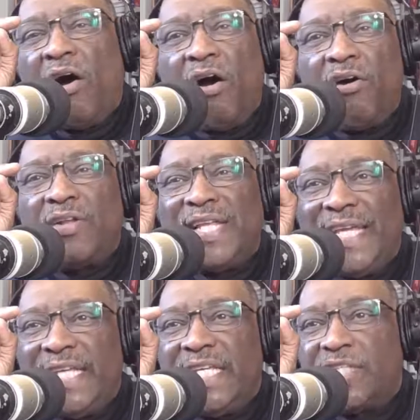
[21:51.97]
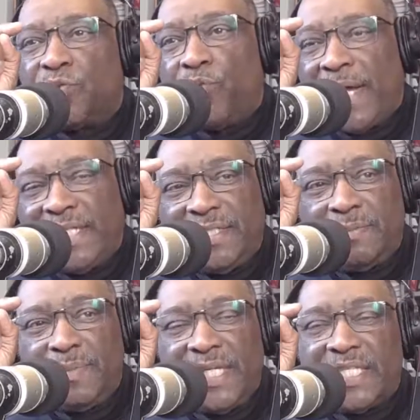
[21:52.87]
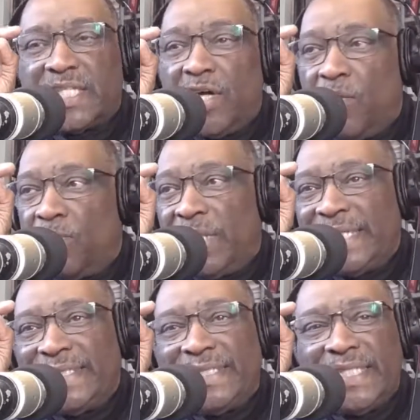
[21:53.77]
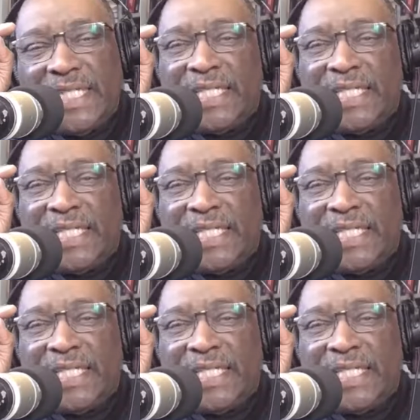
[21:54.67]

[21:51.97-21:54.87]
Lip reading: all in his rectum, his colon.